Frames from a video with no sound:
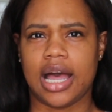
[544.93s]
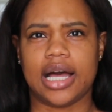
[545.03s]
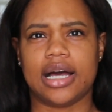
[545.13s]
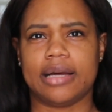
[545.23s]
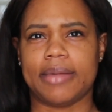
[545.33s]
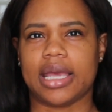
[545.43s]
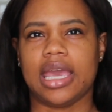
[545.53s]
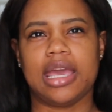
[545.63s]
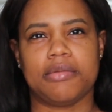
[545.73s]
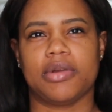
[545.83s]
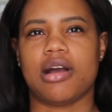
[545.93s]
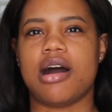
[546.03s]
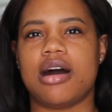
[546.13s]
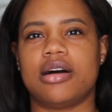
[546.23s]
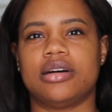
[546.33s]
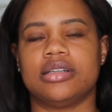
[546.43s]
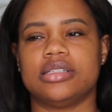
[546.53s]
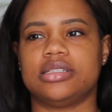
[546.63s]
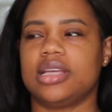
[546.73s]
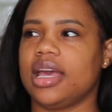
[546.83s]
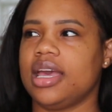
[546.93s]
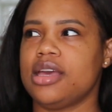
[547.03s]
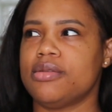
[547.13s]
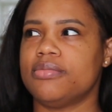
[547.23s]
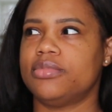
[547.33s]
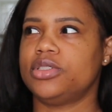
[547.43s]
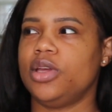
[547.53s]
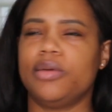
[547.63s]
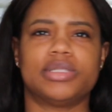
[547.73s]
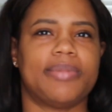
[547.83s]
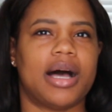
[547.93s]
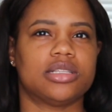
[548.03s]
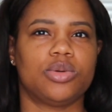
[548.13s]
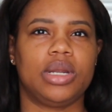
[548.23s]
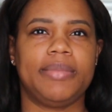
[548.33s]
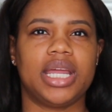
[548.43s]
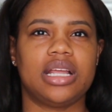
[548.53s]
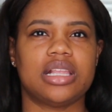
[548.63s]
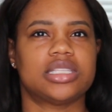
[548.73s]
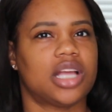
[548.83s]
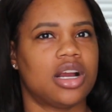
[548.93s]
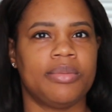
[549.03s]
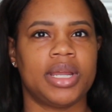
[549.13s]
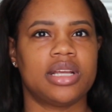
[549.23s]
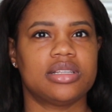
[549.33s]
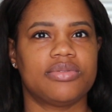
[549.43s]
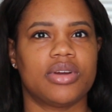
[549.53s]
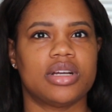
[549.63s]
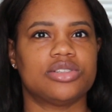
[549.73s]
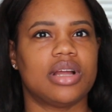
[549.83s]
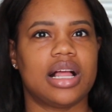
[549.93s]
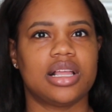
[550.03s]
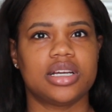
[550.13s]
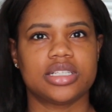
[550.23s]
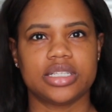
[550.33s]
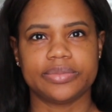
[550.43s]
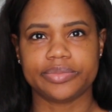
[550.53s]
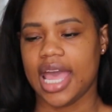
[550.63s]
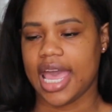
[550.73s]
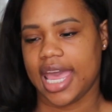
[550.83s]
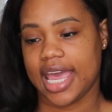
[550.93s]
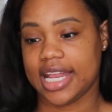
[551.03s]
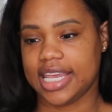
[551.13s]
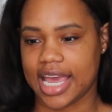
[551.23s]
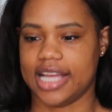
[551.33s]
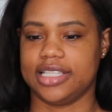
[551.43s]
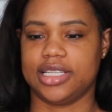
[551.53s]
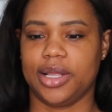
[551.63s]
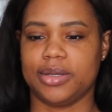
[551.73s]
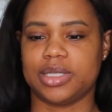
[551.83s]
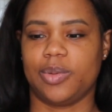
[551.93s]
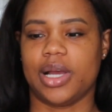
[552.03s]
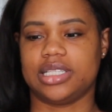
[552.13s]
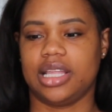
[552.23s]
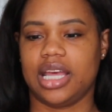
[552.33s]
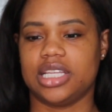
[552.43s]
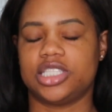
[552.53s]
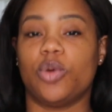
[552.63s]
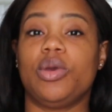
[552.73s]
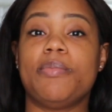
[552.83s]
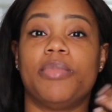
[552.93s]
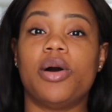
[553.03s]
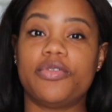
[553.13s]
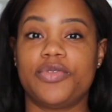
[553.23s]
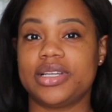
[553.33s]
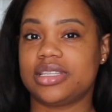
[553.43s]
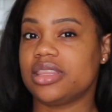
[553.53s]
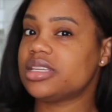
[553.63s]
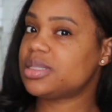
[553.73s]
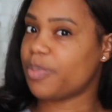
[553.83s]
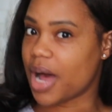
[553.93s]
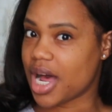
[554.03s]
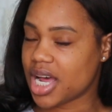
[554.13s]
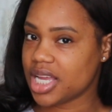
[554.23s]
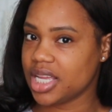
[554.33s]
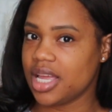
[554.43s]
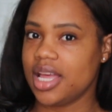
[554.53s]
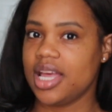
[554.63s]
I can't recall, Zay, it was about 20 minutes, 30 minutes for $100. And yeah, so that was the price of that. So we both went to the spa.